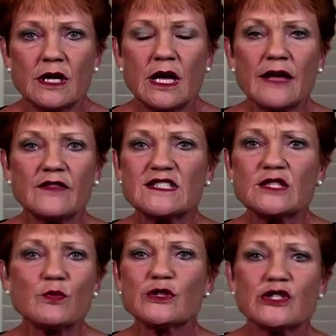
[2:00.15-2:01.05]
And this is
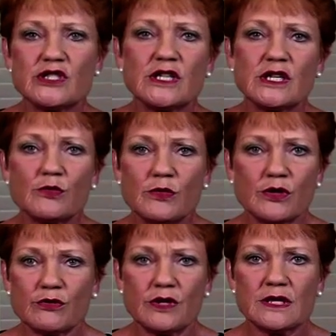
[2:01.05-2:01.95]
what you're dealing with,
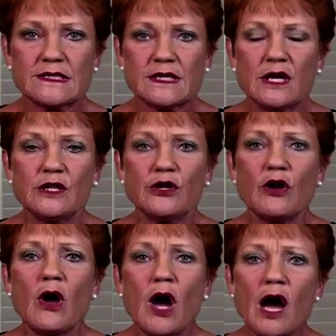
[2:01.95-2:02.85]
Chris. You know, well,
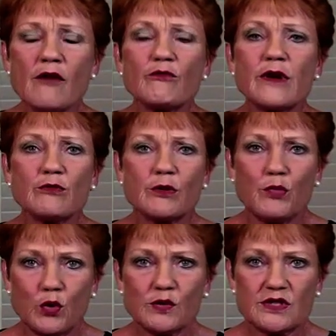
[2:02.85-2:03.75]
I've read reports